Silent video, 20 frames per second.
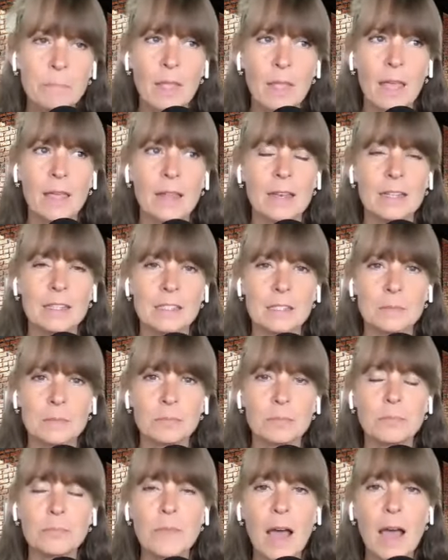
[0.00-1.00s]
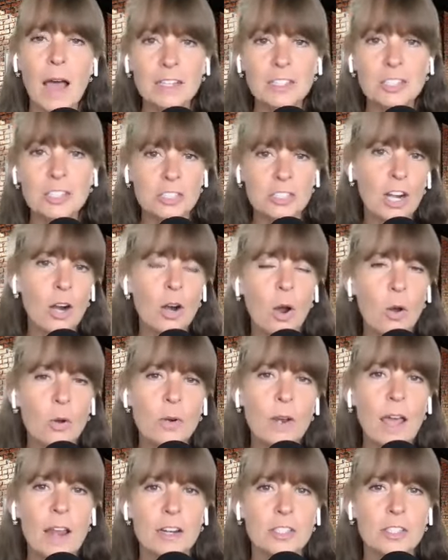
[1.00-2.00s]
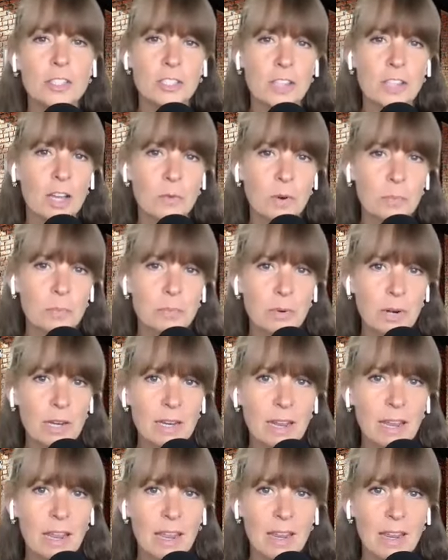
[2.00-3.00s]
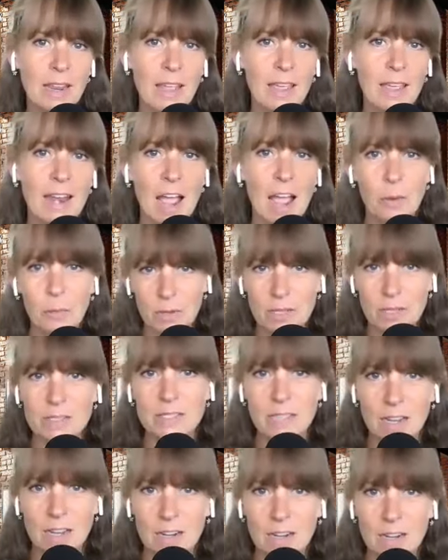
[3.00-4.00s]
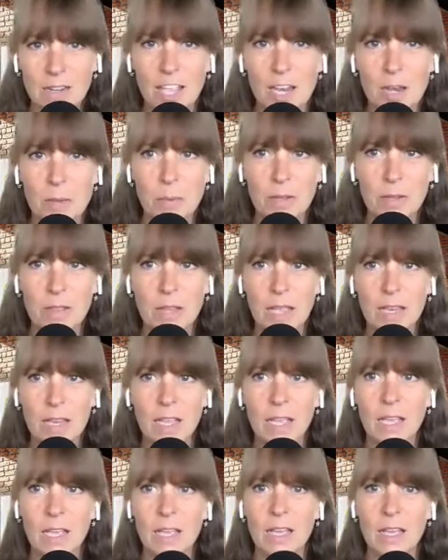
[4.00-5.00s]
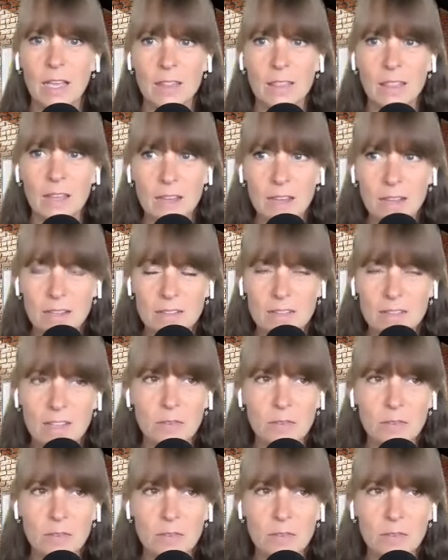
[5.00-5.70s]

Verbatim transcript: and it's not just our own energy that we're bringing and how we can settle in, but like the